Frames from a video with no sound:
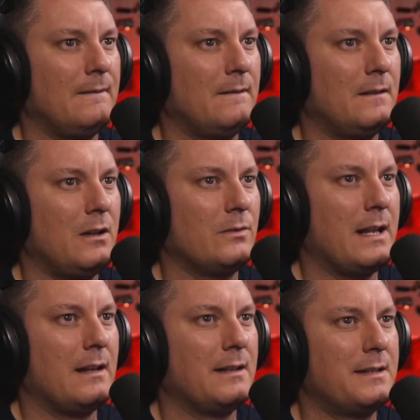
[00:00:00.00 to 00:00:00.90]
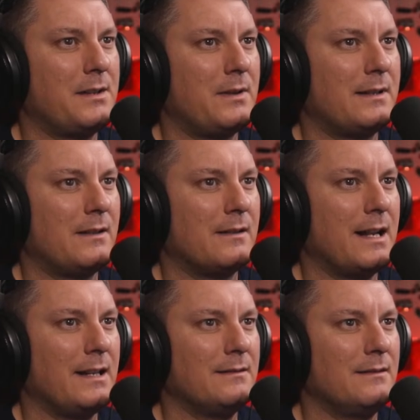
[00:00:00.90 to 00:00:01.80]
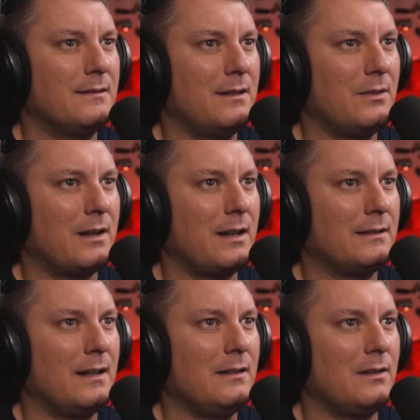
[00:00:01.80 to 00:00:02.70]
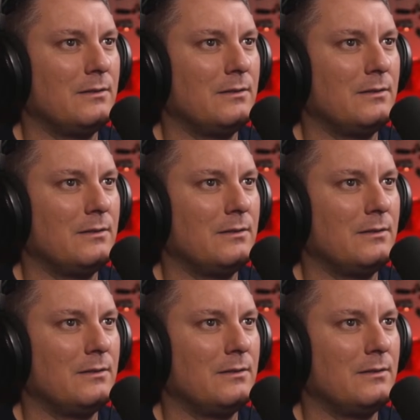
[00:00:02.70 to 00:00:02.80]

Oh yeah, it says right there, gate. Okay, hello.